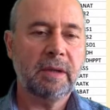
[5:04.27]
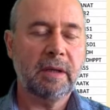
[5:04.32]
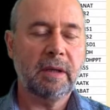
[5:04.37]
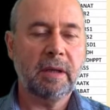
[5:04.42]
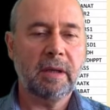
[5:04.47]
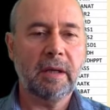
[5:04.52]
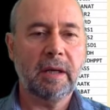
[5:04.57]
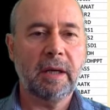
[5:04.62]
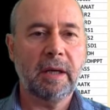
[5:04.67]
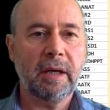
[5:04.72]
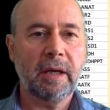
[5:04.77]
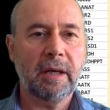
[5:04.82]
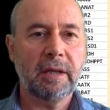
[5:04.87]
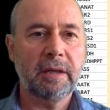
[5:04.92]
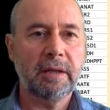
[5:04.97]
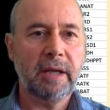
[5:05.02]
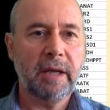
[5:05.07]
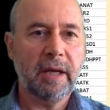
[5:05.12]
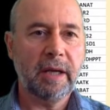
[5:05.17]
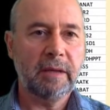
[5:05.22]

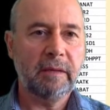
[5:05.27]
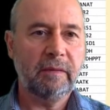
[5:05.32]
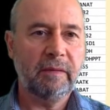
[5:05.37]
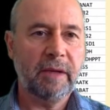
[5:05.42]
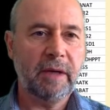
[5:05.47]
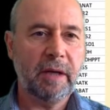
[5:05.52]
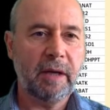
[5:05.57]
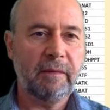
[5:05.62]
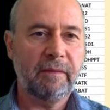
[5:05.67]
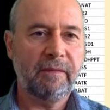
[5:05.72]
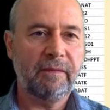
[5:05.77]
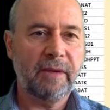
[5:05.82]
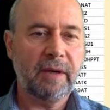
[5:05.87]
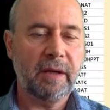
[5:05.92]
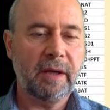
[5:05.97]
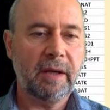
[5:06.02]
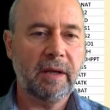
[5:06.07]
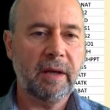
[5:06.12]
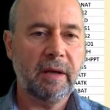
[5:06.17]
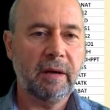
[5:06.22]
and then we have
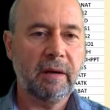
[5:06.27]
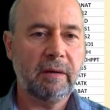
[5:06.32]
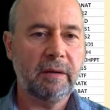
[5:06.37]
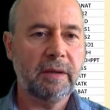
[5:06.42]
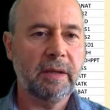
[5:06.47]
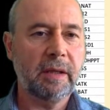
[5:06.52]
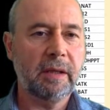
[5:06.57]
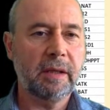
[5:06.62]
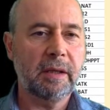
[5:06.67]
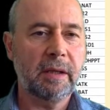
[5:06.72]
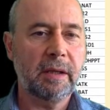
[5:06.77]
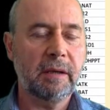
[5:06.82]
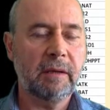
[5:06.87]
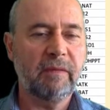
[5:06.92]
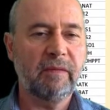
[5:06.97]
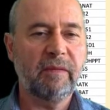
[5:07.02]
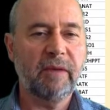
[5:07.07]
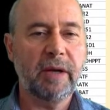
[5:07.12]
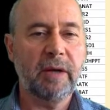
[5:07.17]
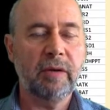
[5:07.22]
here the
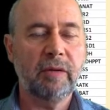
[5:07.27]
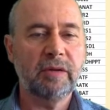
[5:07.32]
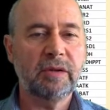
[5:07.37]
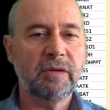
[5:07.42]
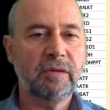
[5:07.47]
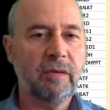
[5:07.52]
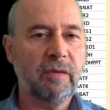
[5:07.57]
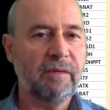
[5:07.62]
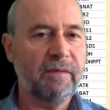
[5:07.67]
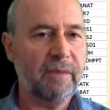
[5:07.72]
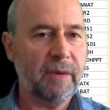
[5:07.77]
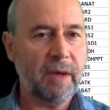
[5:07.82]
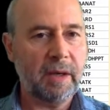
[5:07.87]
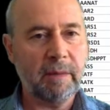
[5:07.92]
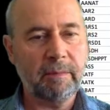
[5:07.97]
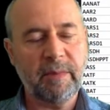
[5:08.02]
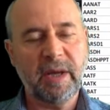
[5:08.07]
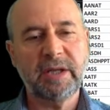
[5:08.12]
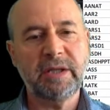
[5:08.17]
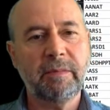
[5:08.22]
values
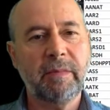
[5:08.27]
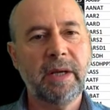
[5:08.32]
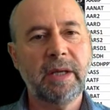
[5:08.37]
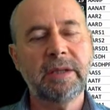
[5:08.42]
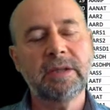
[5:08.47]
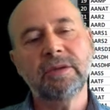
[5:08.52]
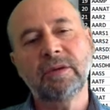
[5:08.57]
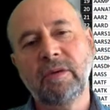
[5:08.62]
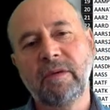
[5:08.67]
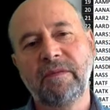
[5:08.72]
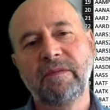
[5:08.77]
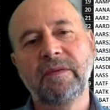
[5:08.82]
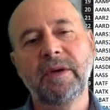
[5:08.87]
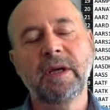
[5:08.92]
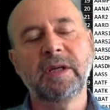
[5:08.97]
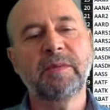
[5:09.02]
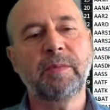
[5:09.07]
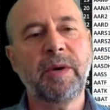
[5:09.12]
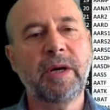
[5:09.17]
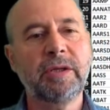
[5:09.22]
of measurements of
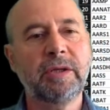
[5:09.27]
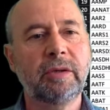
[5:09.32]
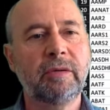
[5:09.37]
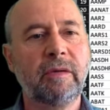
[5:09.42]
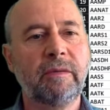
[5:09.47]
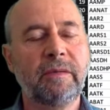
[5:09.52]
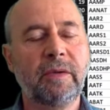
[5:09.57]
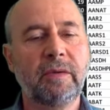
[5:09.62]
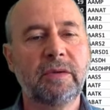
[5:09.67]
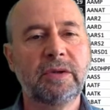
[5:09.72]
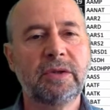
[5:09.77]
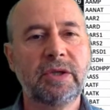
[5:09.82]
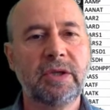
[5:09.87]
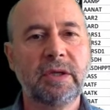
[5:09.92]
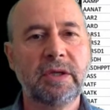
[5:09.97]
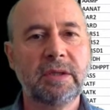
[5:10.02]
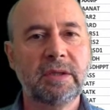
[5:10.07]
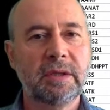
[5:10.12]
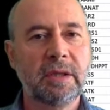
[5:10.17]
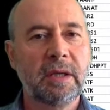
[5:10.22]
expression of those
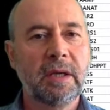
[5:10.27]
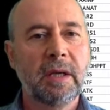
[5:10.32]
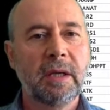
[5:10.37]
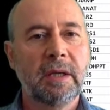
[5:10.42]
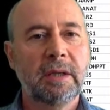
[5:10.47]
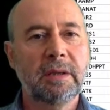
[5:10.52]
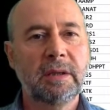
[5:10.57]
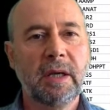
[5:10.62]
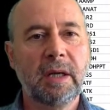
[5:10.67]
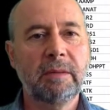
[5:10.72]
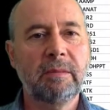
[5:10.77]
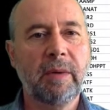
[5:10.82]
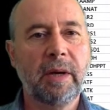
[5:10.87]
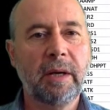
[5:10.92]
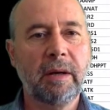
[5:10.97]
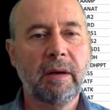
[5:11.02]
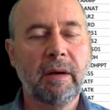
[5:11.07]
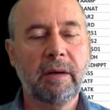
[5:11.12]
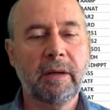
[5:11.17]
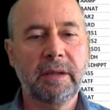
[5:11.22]
genes done
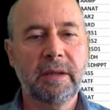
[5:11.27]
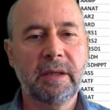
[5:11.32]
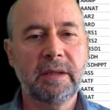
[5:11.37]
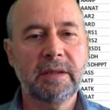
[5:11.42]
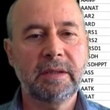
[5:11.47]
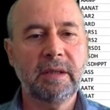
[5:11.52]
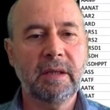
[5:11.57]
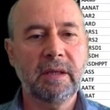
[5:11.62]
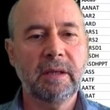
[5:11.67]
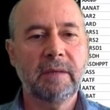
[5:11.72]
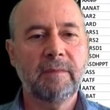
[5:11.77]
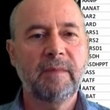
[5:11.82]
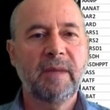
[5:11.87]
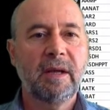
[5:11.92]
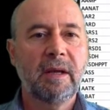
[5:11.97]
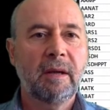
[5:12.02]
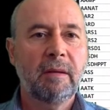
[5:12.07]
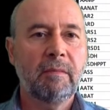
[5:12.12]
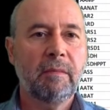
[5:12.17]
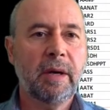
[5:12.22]
by RNA-seq.
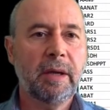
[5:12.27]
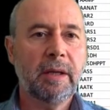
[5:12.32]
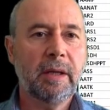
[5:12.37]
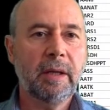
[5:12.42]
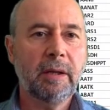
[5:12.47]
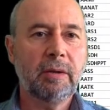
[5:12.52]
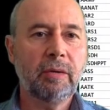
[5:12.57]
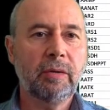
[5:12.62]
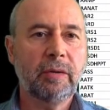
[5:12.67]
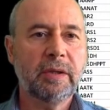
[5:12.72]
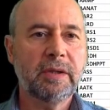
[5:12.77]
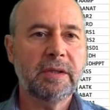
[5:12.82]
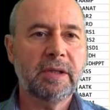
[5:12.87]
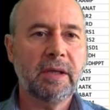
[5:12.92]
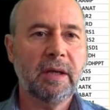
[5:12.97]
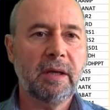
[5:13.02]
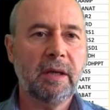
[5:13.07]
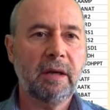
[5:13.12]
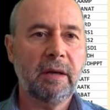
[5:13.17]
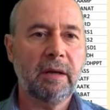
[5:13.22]
By yellow, you
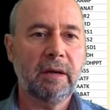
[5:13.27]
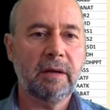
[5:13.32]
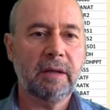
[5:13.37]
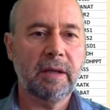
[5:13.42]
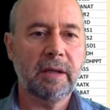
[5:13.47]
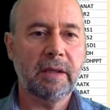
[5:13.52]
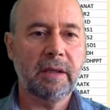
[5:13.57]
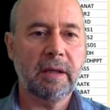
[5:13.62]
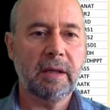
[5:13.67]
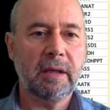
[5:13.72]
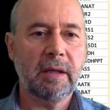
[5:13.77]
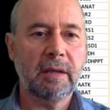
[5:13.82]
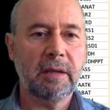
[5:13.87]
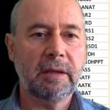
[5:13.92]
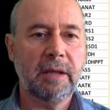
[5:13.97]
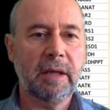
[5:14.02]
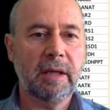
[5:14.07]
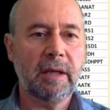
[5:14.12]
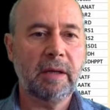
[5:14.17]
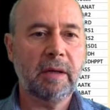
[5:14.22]
see here the
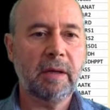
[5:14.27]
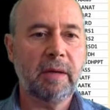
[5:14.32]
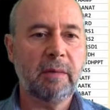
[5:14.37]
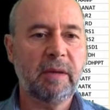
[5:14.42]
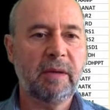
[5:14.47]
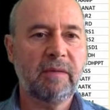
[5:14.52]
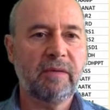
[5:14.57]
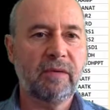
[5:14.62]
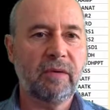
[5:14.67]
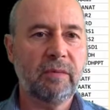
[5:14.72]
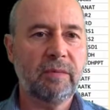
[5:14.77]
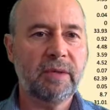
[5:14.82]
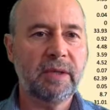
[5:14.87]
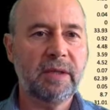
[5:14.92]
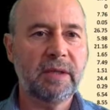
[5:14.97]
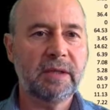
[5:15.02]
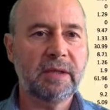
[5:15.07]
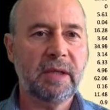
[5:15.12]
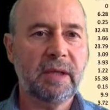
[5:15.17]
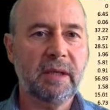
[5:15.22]
data coming from
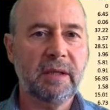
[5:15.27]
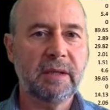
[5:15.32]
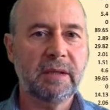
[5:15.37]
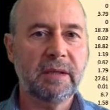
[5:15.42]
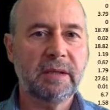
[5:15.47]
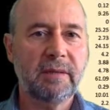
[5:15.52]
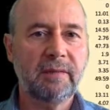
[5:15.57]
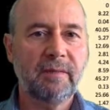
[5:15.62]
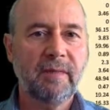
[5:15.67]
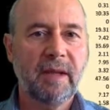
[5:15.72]
T cells,